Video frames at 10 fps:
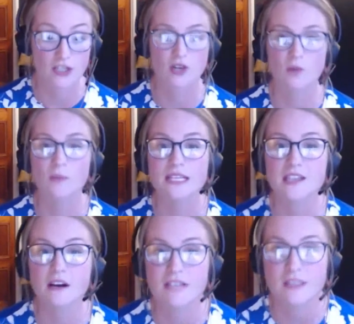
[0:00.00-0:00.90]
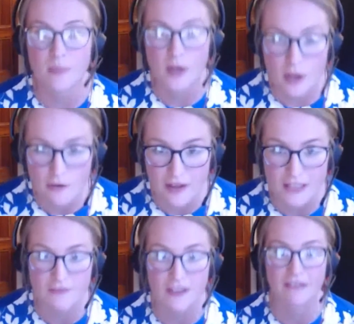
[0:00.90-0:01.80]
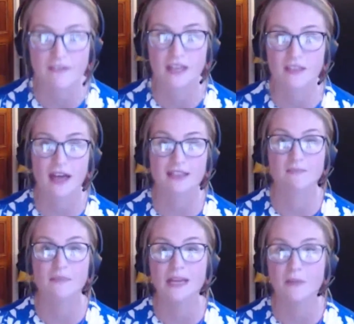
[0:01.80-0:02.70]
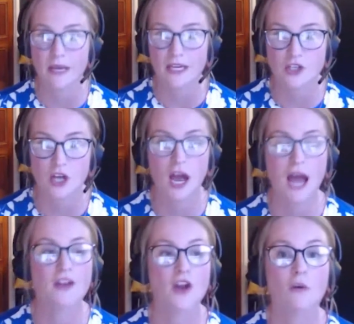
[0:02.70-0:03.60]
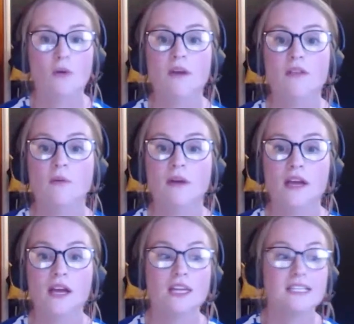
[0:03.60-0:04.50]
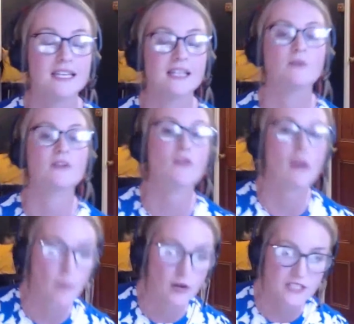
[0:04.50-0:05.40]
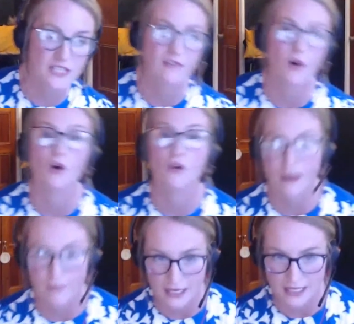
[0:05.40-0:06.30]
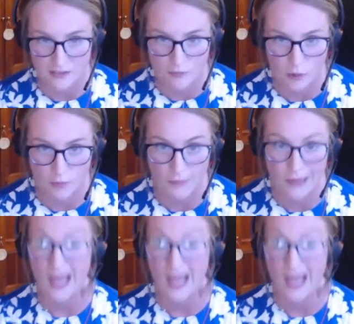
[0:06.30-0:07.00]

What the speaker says: So PCR is perfect for giving that big picture and knowing whether we're dealing with a gram-positive or gram-negative problem.